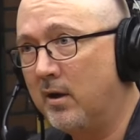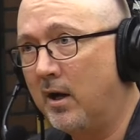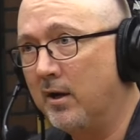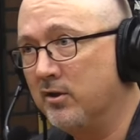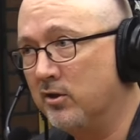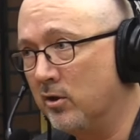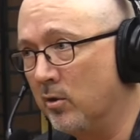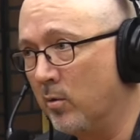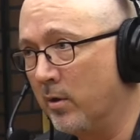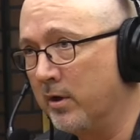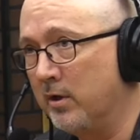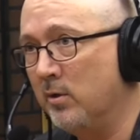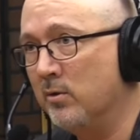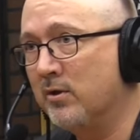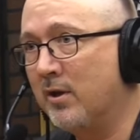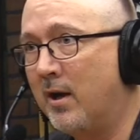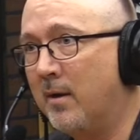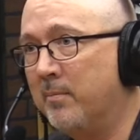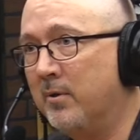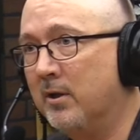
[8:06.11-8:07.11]
Mm-hmm. I still mm-hmm. want to
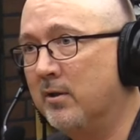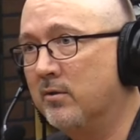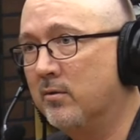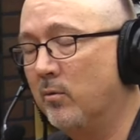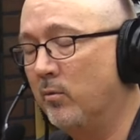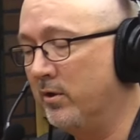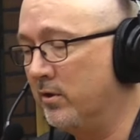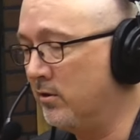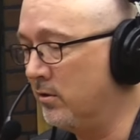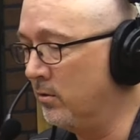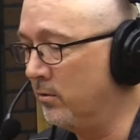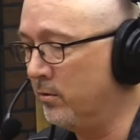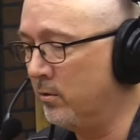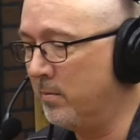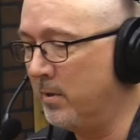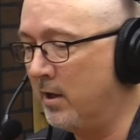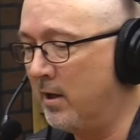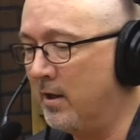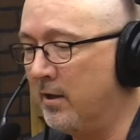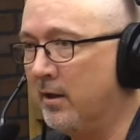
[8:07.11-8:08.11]
use optics. We still do
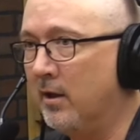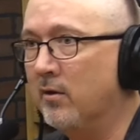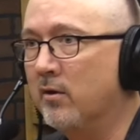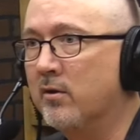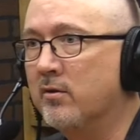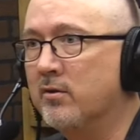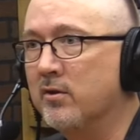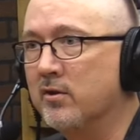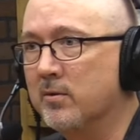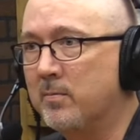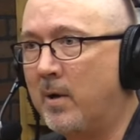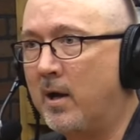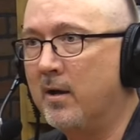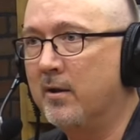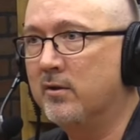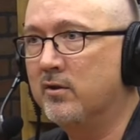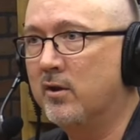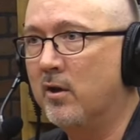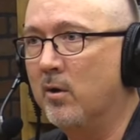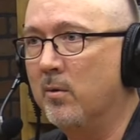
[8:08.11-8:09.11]
binoculars and
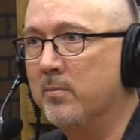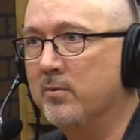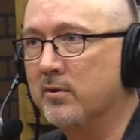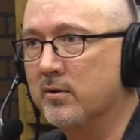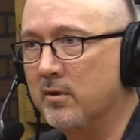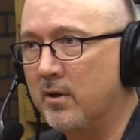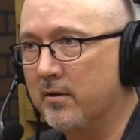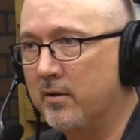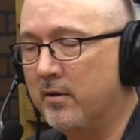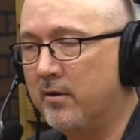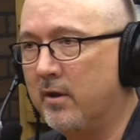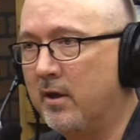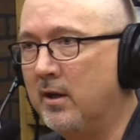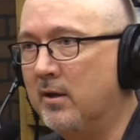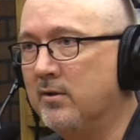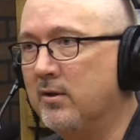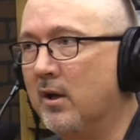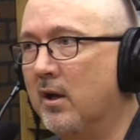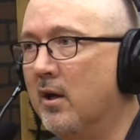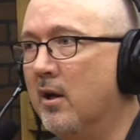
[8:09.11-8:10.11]
spotting scopes and other
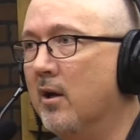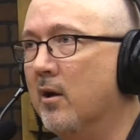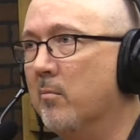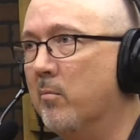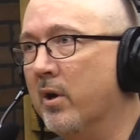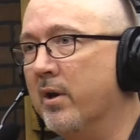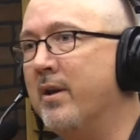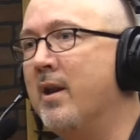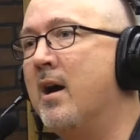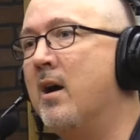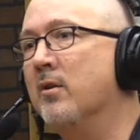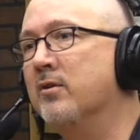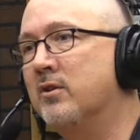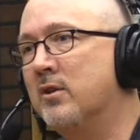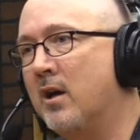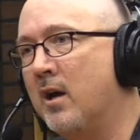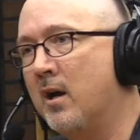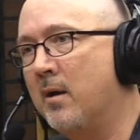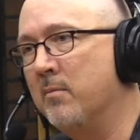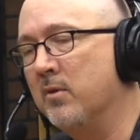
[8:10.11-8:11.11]
things. But now it's
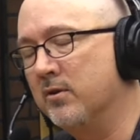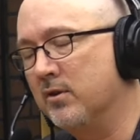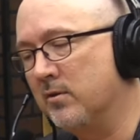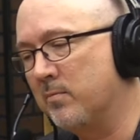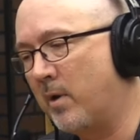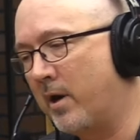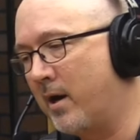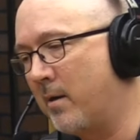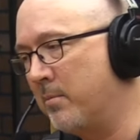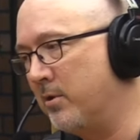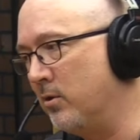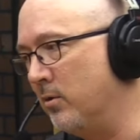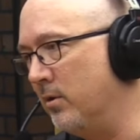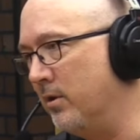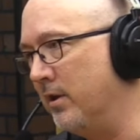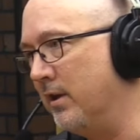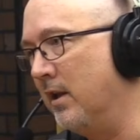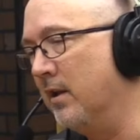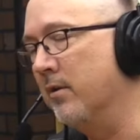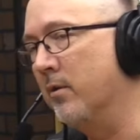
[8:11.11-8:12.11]
time. This is my
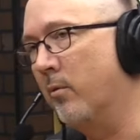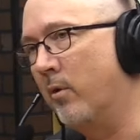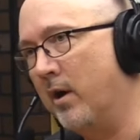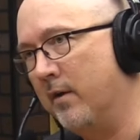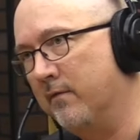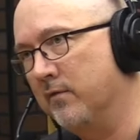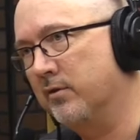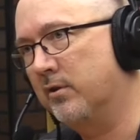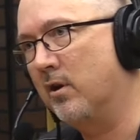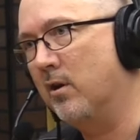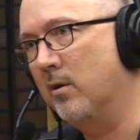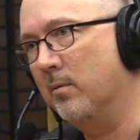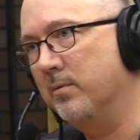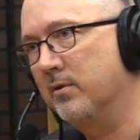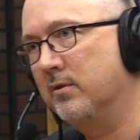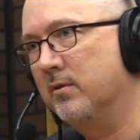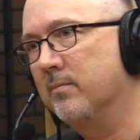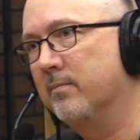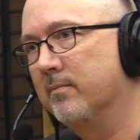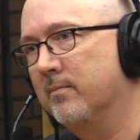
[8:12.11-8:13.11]
opportunity to get into rifle
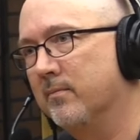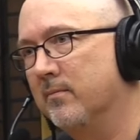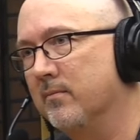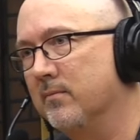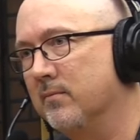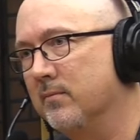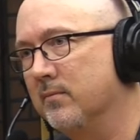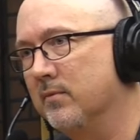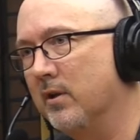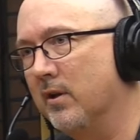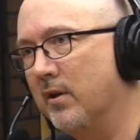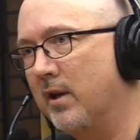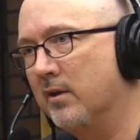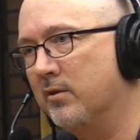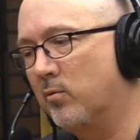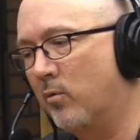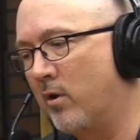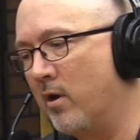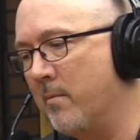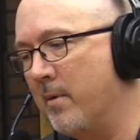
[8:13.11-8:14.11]
scopes. Pretty so
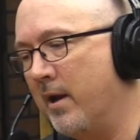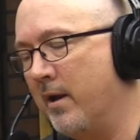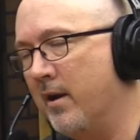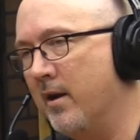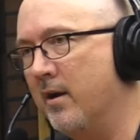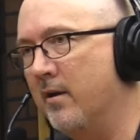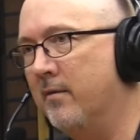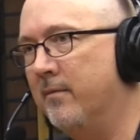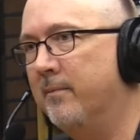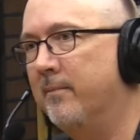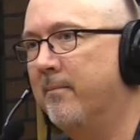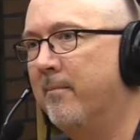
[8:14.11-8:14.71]
that's where I'm at now.